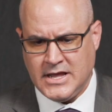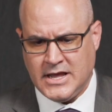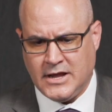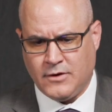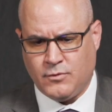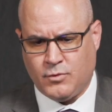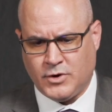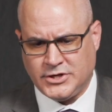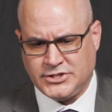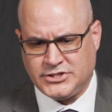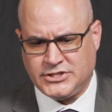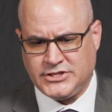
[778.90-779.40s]

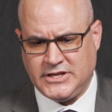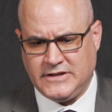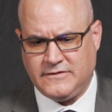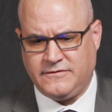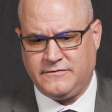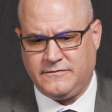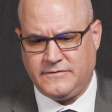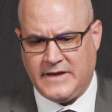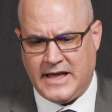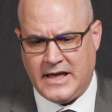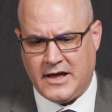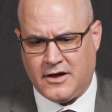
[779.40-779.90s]
And what she
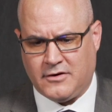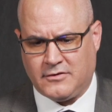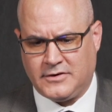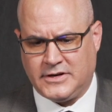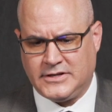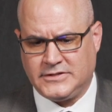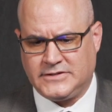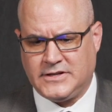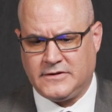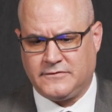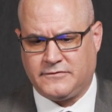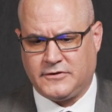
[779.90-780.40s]
found
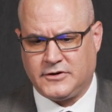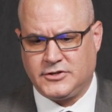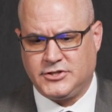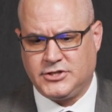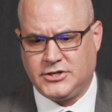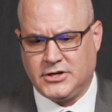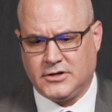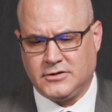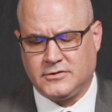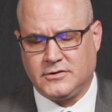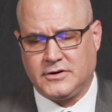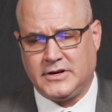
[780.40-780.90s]
is that for
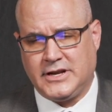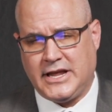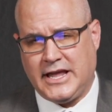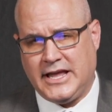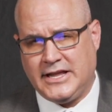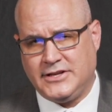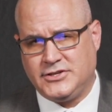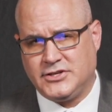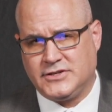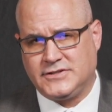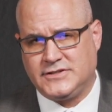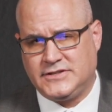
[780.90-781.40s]
children
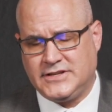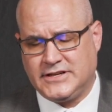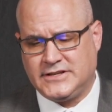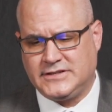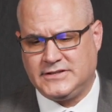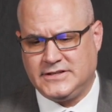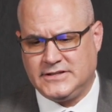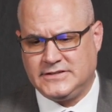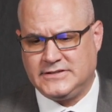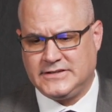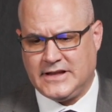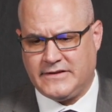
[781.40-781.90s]
ages 6
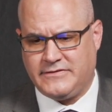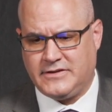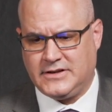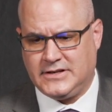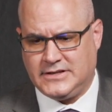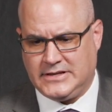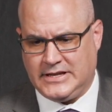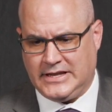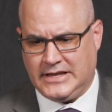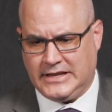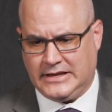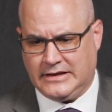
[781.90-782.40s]
to
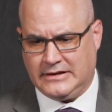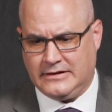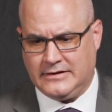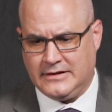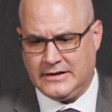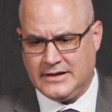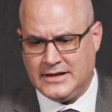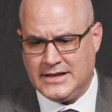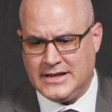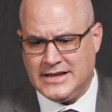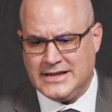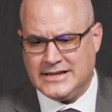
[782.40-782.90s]
17,
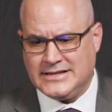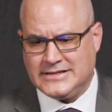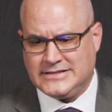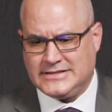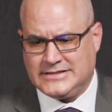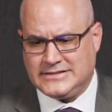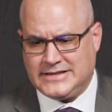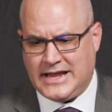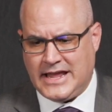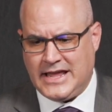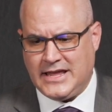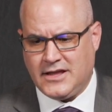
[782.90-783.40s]

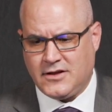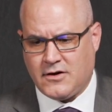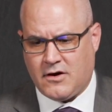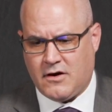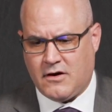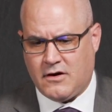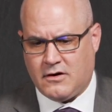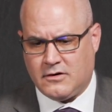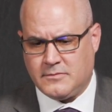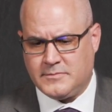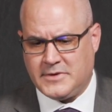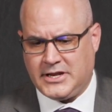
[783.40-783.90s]
staying
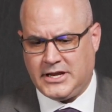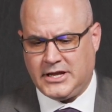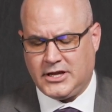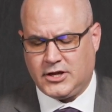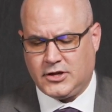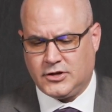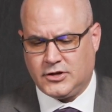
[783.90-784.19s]
calm and in